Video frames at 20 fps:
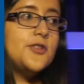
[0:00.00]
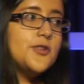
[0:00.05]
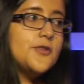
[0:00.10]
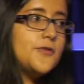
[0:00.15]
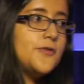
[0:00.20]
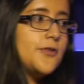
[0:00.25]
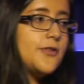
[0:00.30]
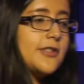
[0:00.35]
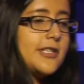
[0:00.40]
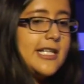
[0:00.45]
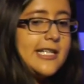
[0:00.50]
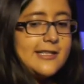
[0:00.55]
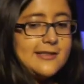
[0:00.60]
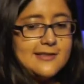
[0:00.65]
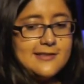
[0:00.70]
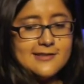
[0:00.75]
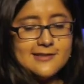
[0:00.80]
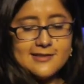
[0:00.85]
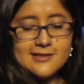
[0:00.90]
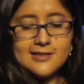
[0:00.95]
you
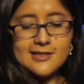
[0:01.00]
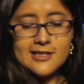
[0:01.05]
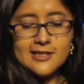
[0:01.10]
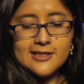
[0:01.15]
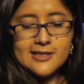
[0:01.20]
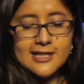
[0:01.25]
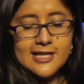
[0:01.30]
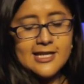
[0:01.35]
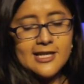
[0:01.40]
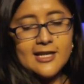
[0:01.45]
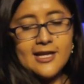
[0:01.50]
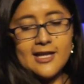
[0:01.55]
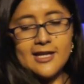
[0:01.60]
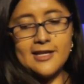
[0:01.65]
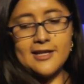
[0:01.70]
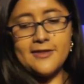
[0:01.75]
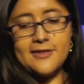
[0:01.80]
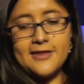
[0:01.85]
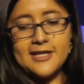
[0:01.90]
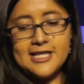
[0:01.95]
forget,
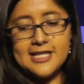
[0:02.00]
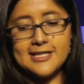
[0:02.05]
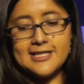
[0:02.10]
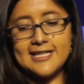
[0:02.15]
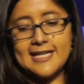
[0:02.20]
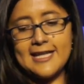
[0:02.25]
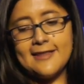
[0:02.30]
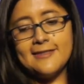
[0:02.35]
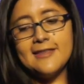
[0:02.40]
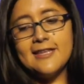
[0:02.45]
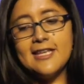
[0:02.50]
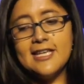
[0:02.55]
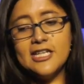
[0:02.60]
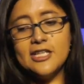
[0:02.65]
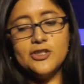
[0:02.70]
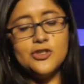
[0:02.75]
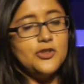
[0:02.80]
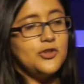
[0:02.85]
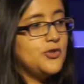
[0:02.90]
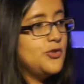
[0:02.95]
think again,
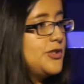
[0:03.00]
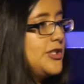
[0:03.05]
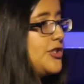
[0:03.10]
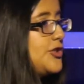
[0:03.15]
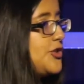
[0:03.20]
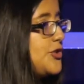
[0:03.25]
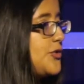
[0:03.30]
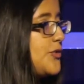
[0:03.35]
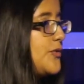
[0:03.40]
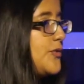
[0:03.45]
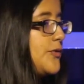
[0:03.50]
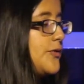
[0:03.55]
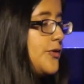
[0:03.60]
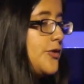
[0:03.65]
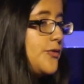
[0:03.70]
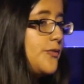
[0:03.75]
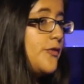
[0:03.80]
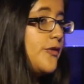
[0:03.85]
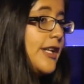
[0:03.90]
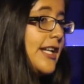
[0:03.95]
you
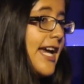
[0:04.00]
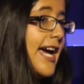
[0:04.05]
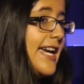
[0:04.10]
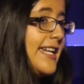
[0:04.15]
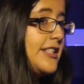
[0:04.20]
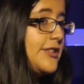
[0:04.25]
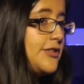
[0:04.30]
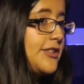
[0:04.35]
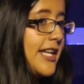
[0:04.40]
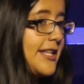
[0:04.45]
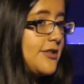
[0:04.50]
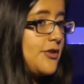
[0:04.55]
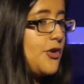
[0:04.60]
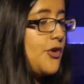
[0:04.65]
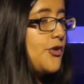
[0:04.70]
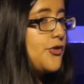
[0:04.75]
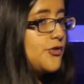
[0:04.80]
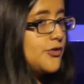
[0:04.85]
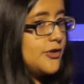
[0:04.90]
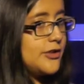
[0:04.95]
rely on that
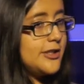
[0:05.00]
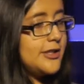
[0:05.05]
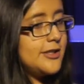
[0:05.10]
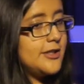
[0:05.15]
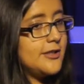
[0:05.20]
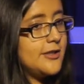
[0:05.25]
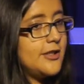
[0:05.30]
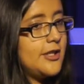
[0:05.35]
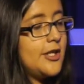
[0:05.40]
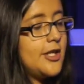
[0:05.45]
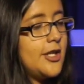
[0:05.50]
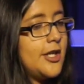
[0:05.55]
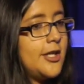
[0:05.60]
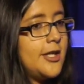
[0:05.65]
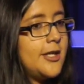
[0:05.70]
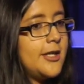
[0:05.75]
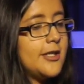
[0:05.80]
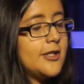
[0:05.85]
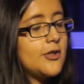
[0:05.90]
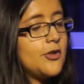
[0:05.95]

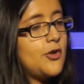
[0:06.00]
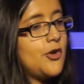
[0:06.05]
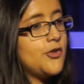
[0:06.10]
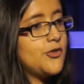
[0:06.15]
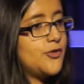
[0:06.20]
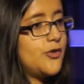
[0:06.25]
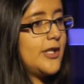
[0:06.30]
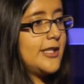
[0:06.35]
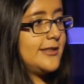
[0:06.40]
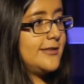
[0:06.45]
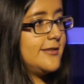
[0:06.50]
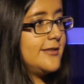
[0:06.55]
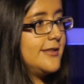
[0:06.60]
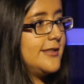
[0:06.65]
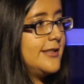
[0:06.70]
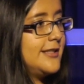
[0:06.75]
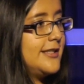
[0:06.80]
contract.